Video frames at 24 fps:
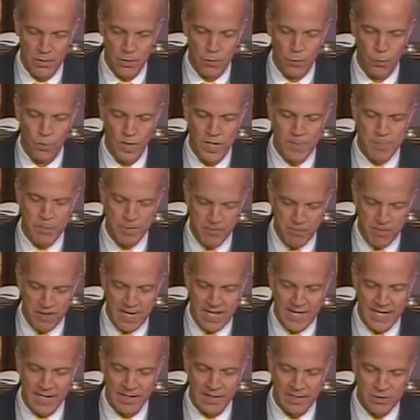"We
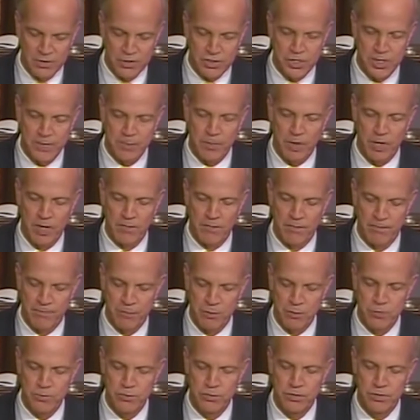provide leadership on
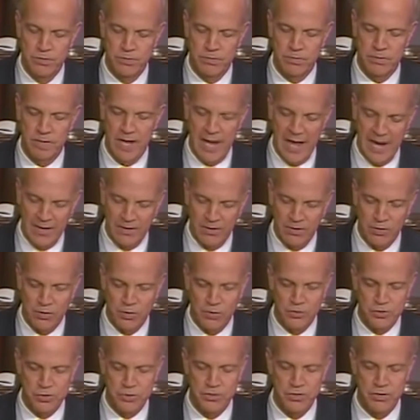food,
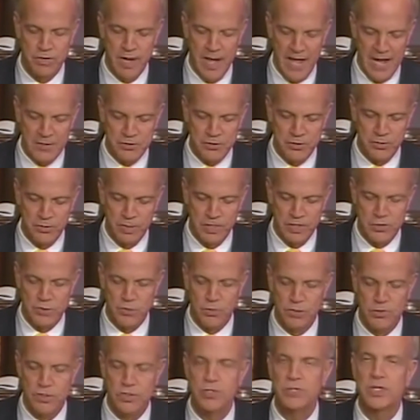agriculture, natural
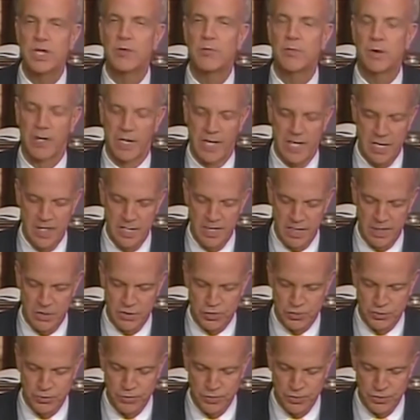resources, and related
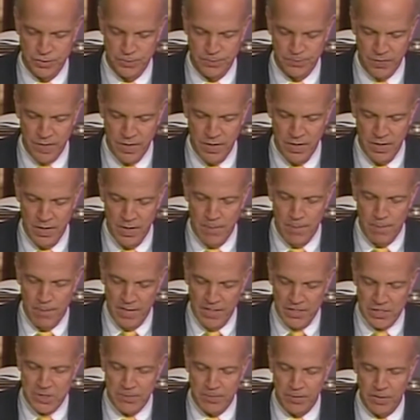issues
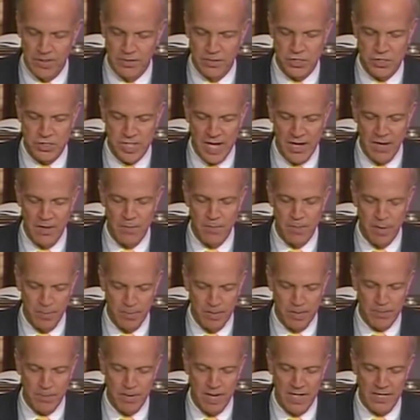based upon sound
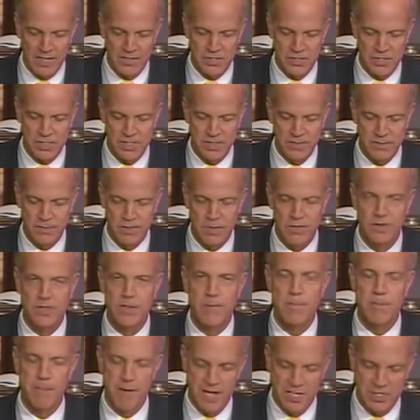public policy,
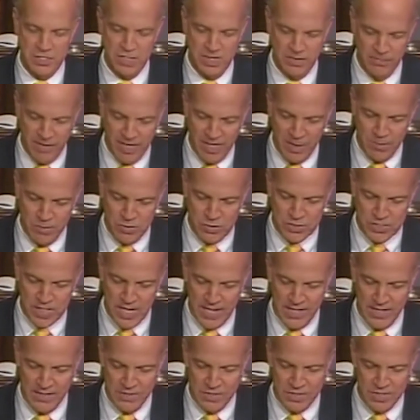the best available
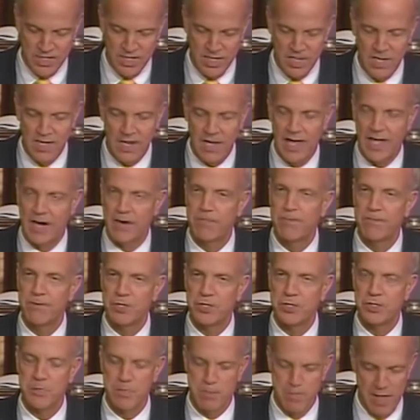science, and
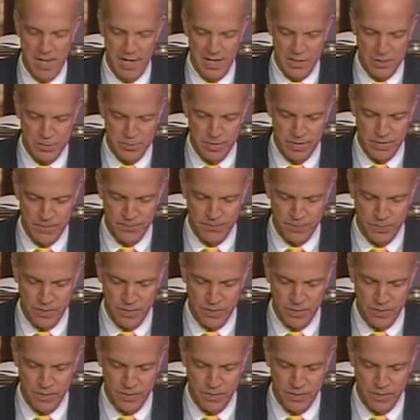efficient management.